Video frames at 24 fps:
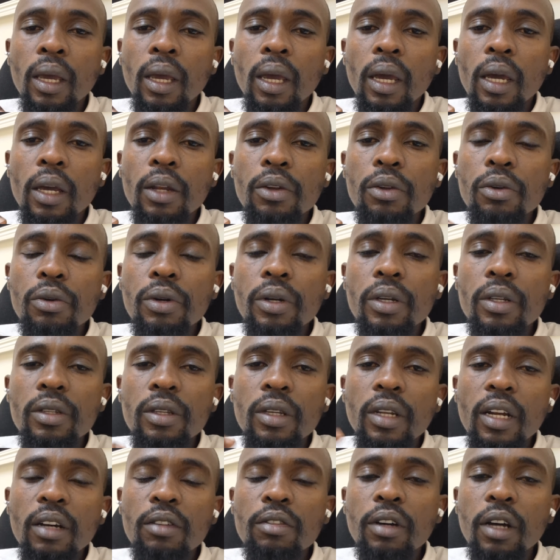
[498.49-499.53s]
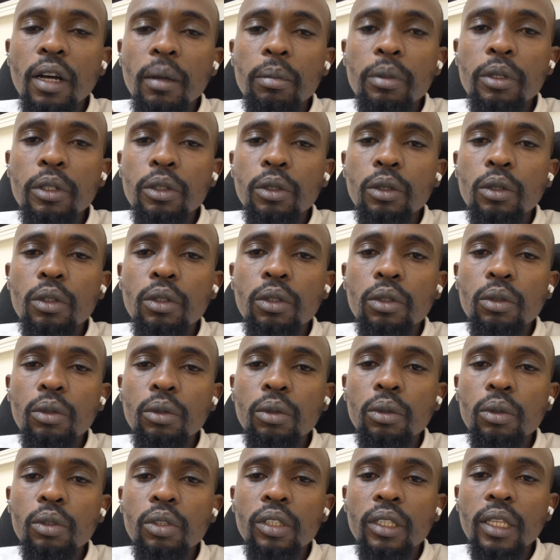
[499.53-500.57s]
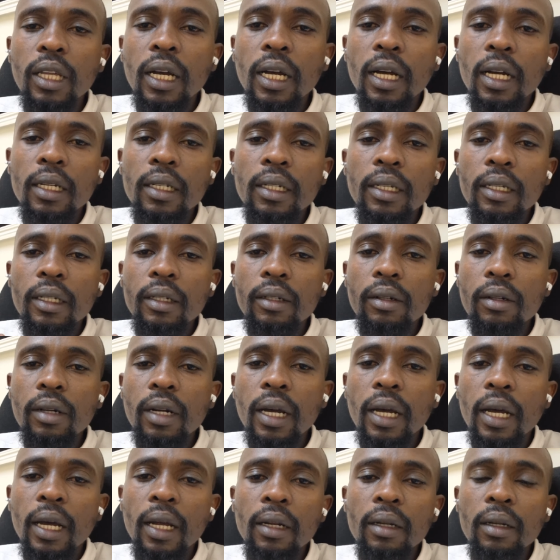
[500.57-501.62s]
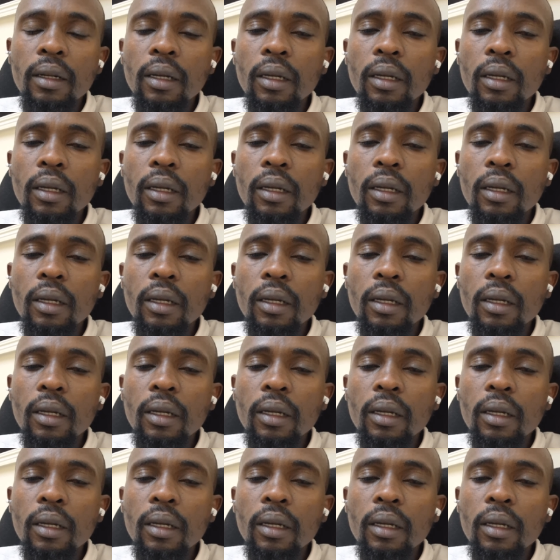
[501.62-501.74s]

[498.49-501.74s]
and you raise enough capital to start and run,